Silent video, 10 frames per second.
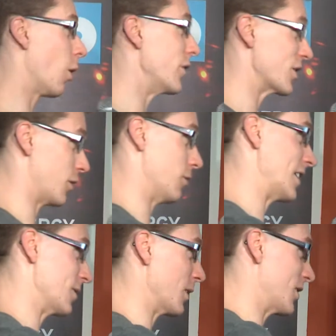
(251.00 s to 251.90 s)
obvious for a
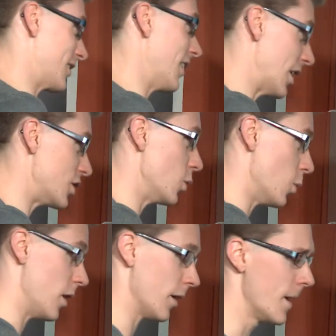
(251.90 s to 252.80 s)
reason, because they
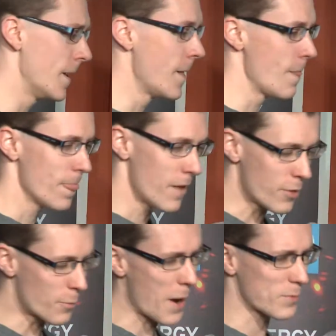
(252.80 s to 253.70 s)
do work.
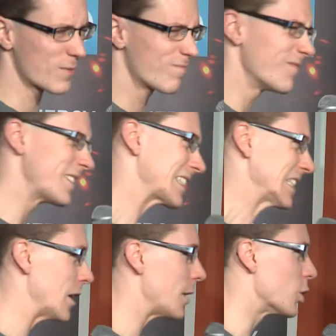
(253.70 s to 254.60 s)
But perhaps
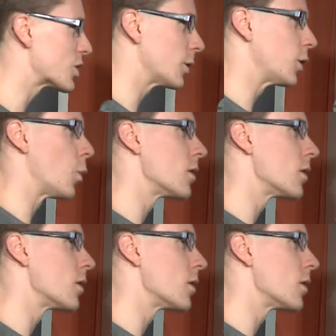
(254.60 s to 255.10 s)
slightly more subtle